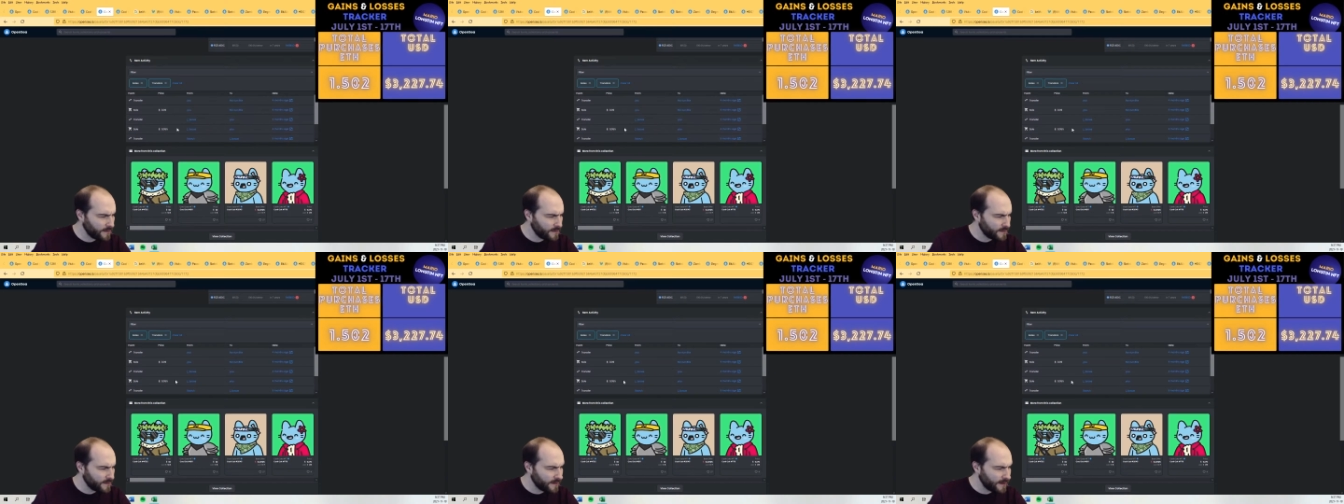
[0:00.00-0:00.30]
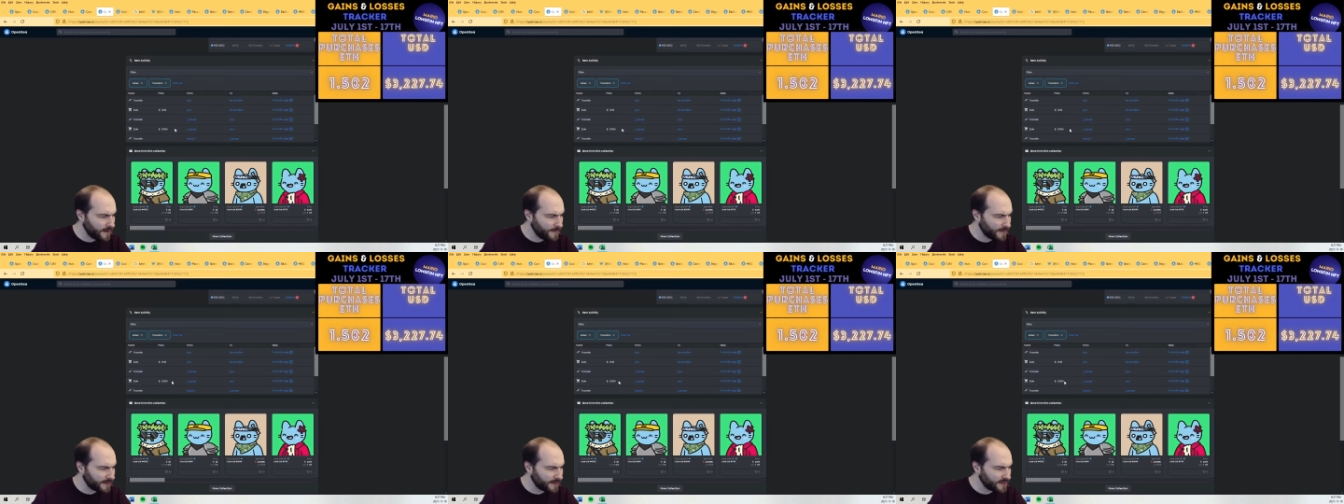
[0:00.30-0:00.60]

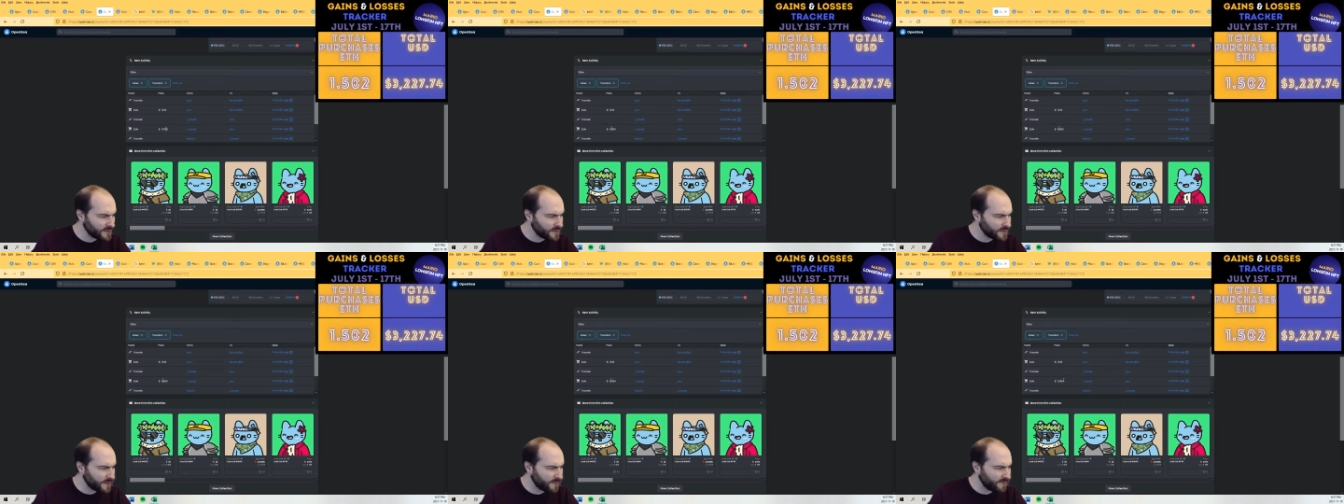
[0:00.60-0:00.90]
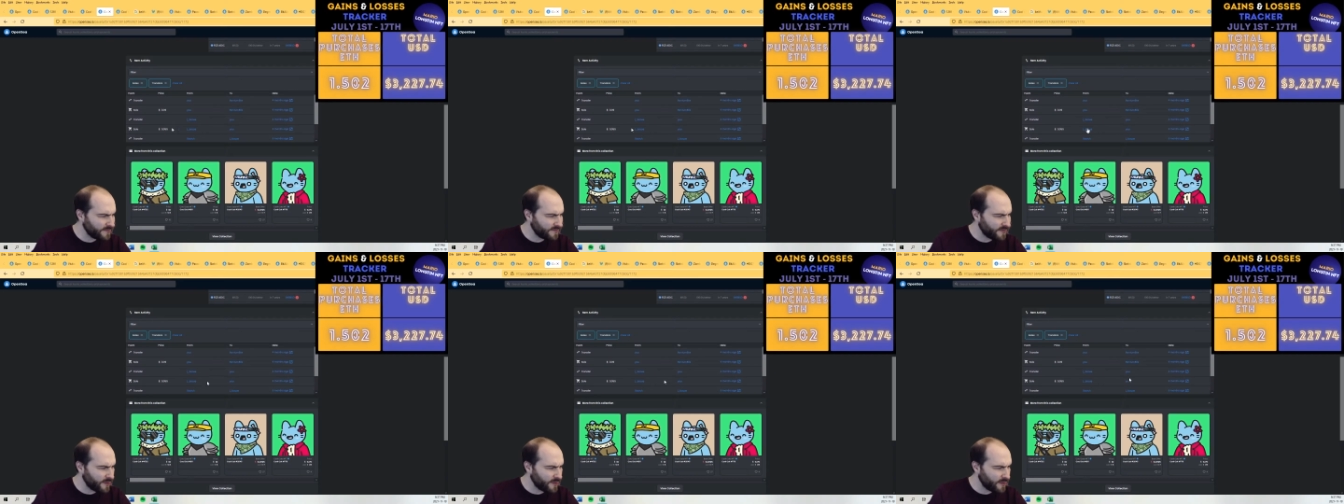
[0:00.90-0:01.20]
Pick this one
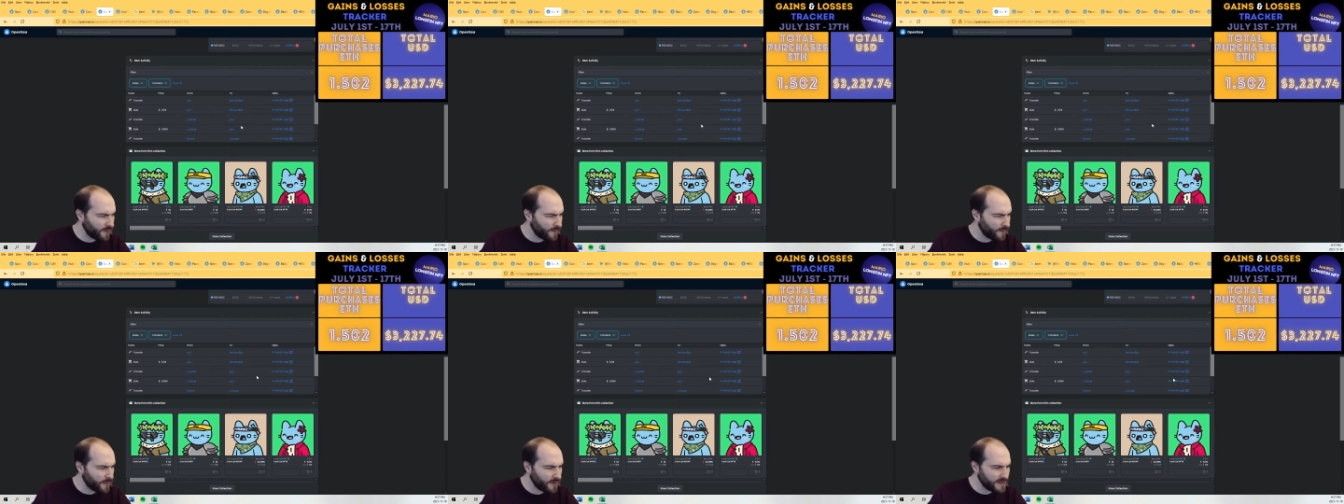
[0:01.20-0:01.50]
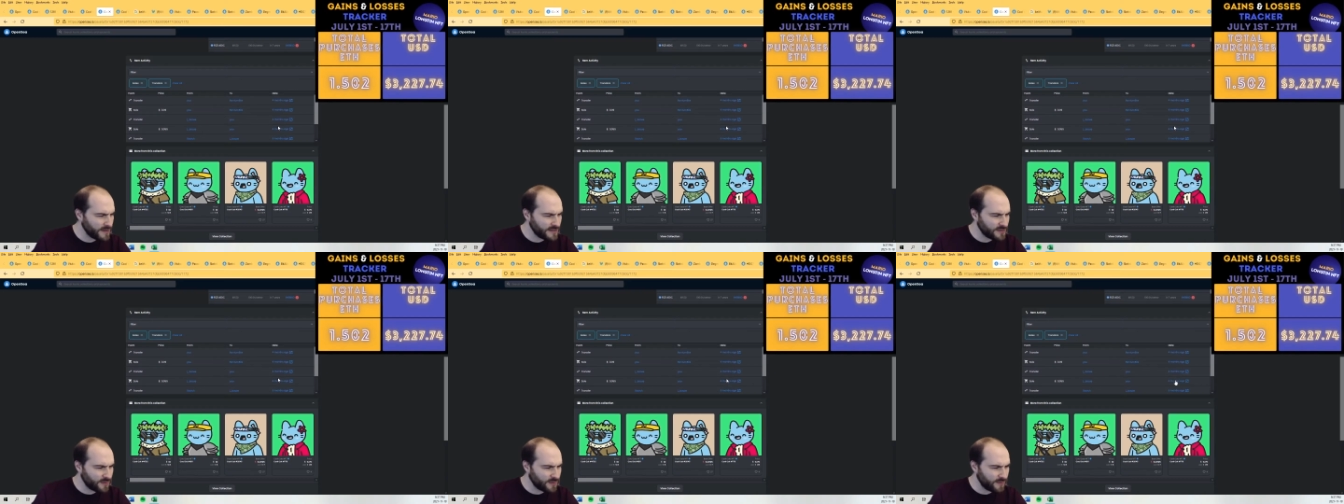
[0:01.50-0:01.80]
for
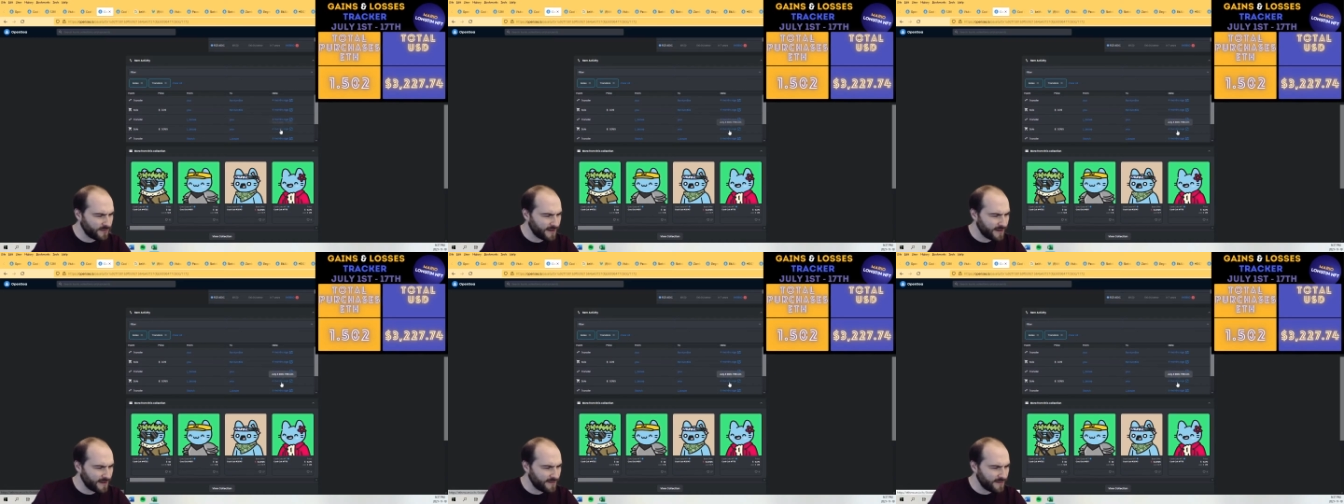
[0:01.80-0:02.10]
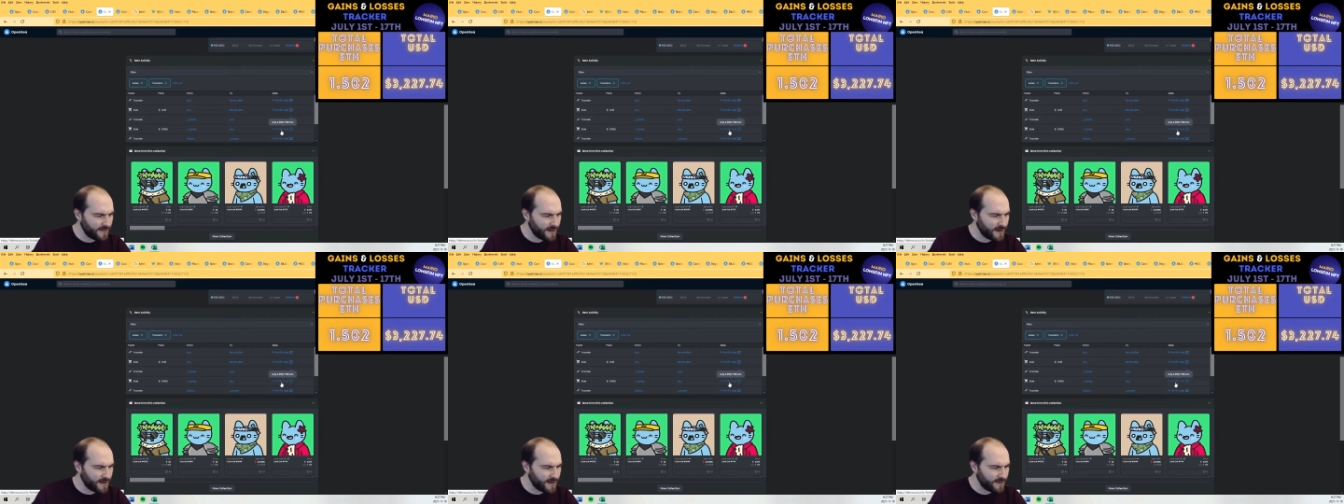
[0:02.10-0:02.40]

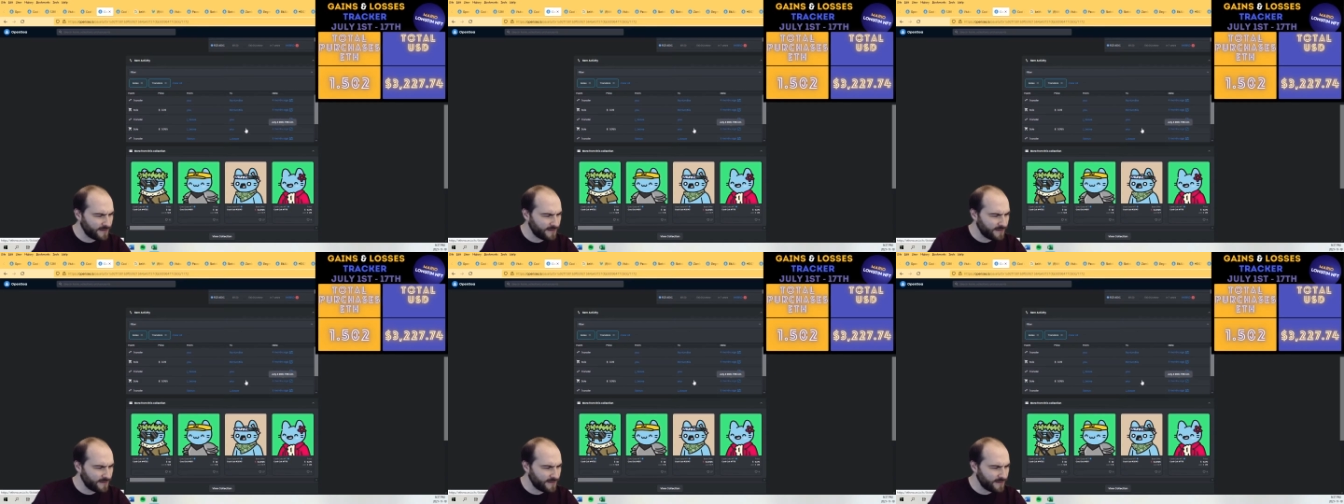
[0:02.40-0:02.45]
0.055.